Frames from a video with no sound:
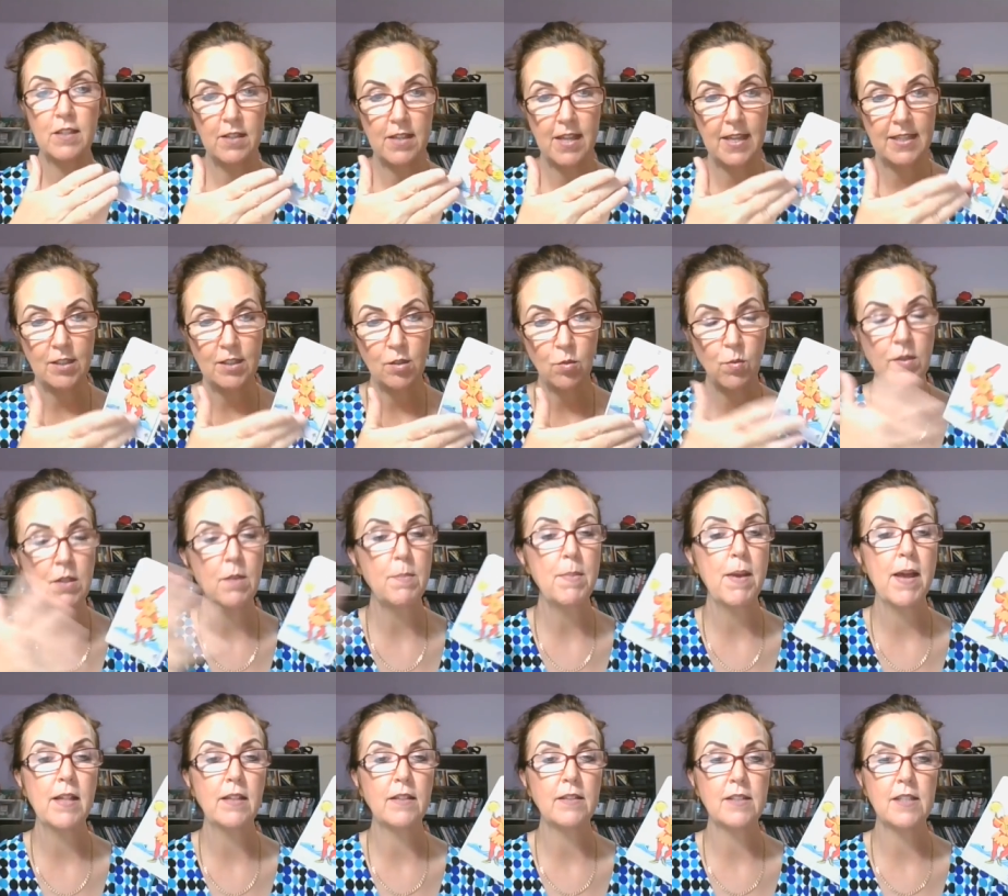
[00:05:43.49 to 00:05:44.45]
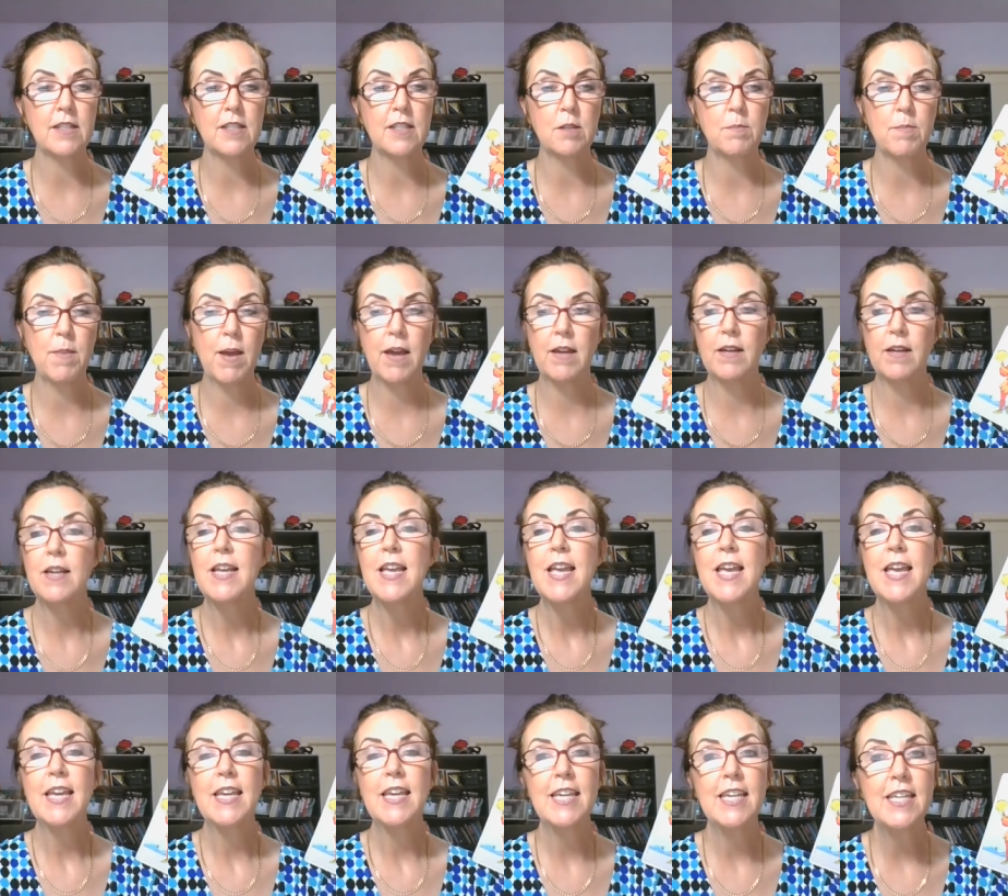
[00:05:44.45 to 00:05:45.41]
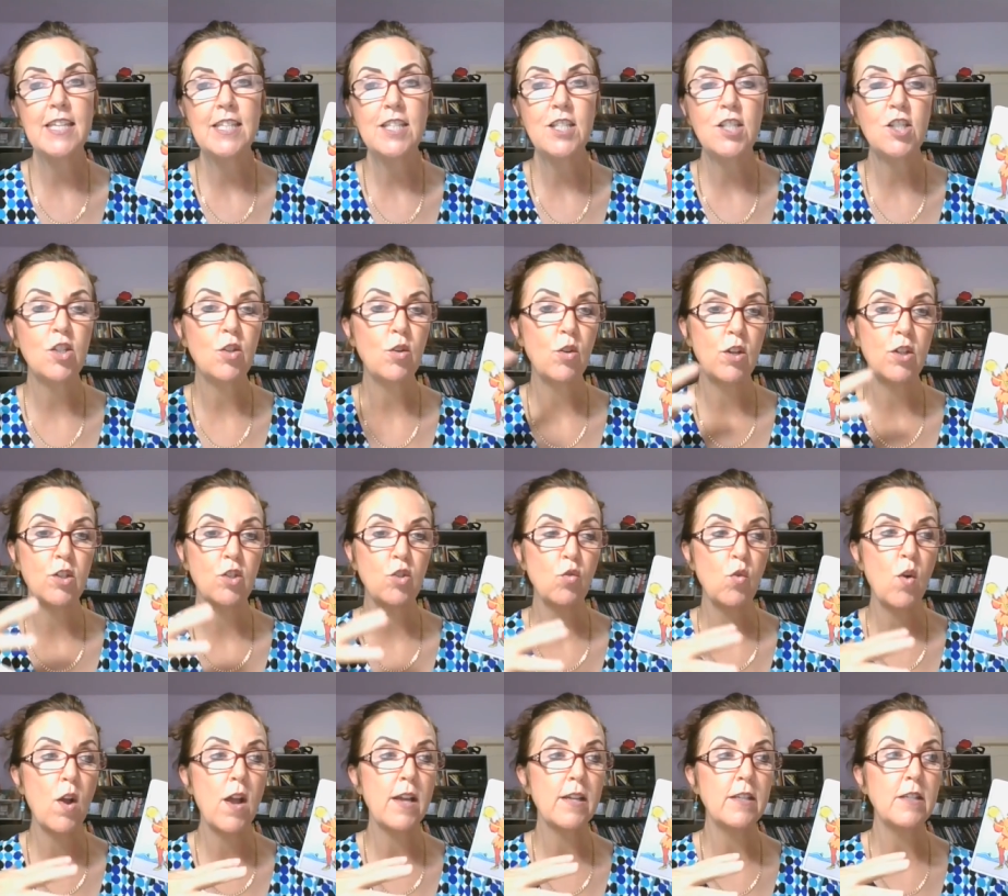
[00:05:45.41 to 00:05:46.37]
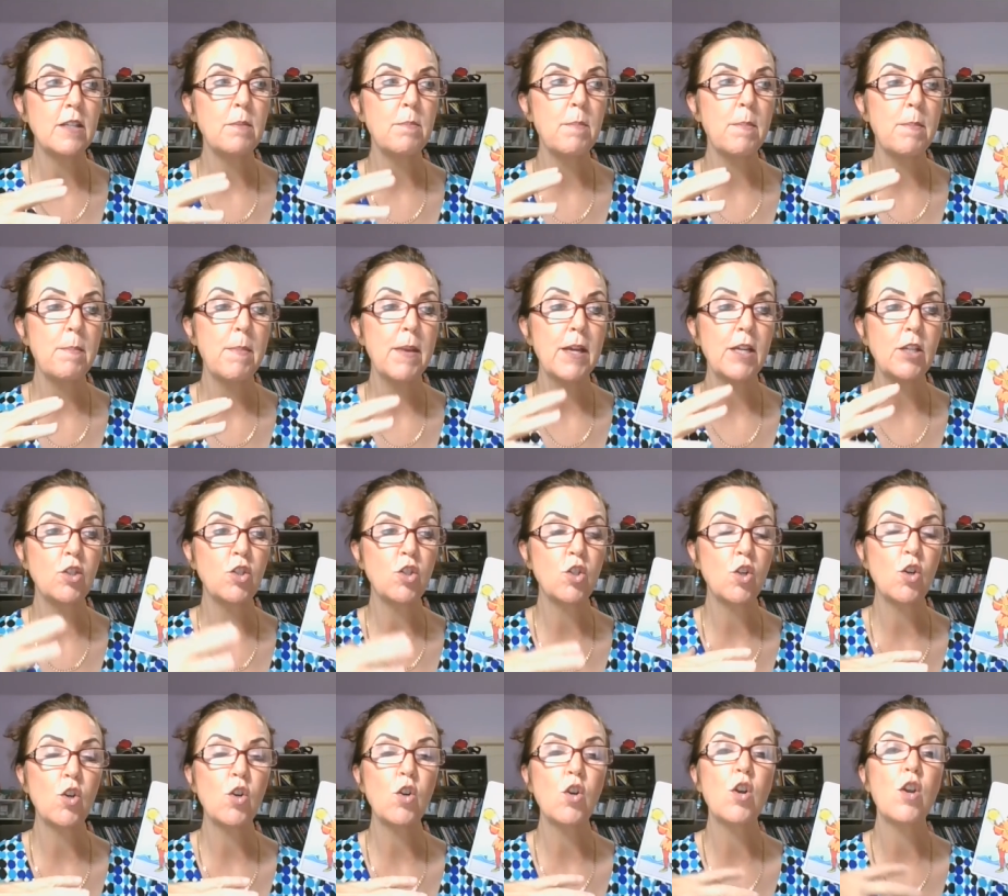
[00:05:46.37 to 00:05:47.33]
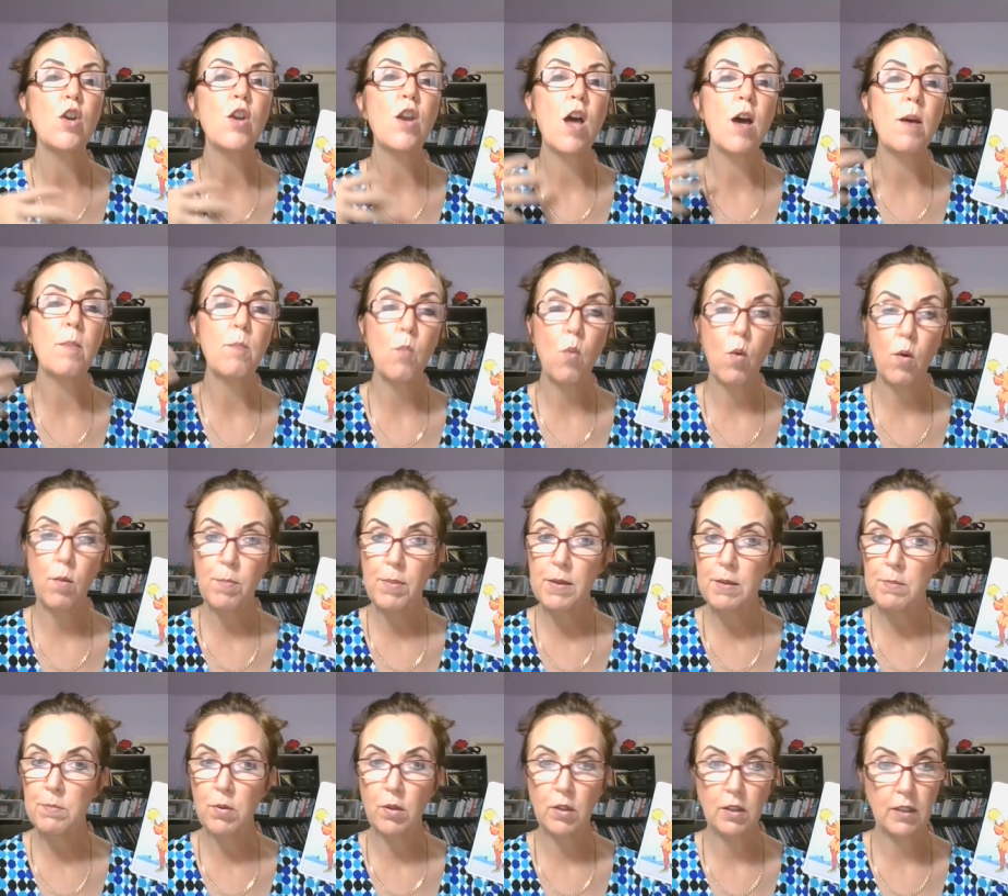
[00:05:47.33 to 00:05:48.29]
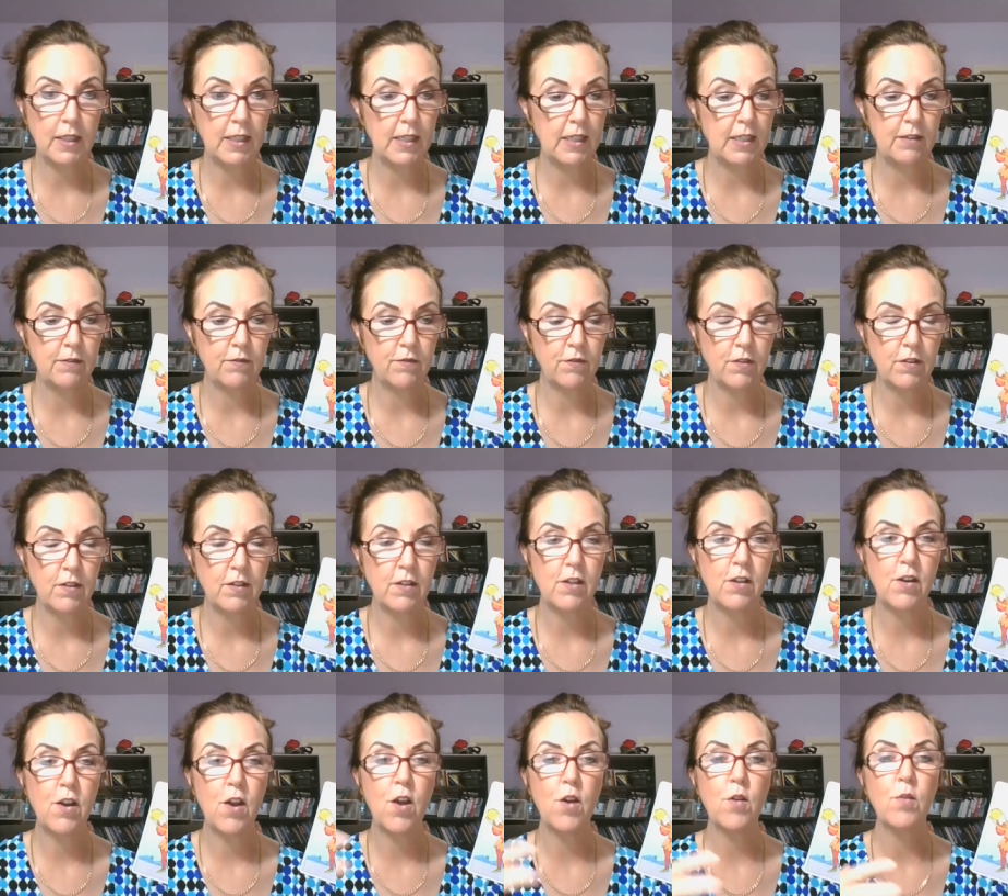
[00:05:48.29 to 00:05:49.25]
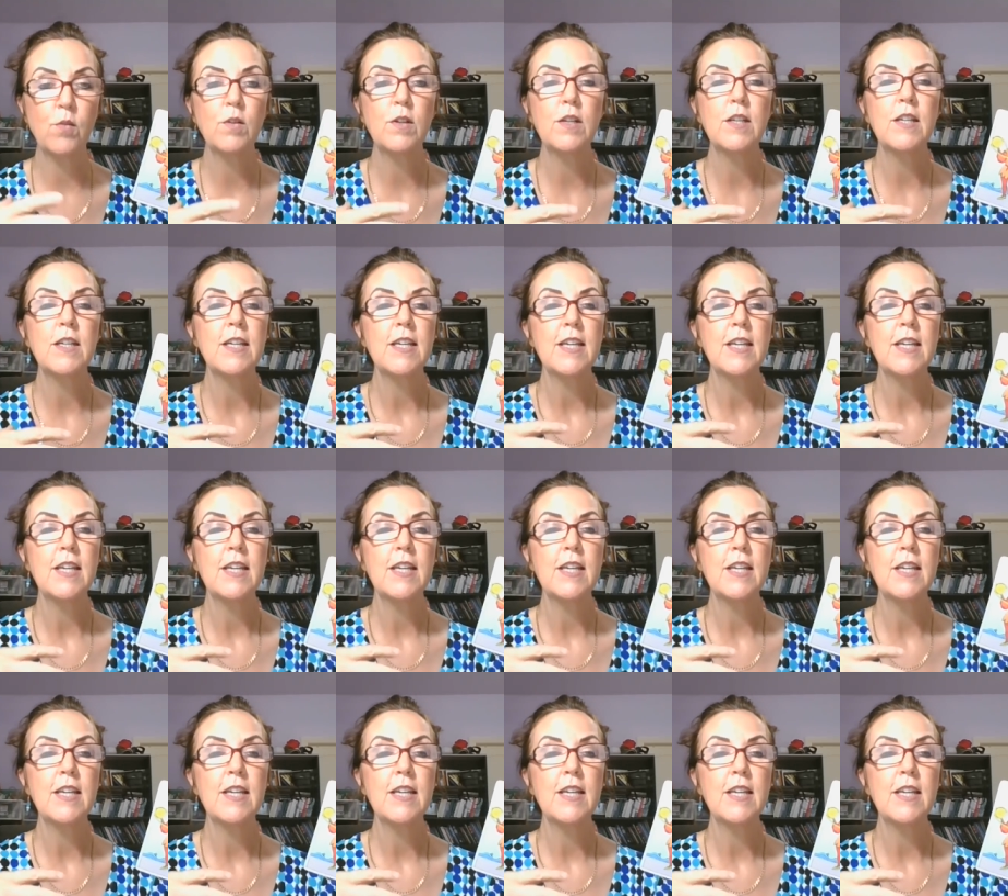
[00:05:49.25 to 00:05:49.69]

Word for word: That's what the balance is about. He just is trying to make sure not more people leave, you know?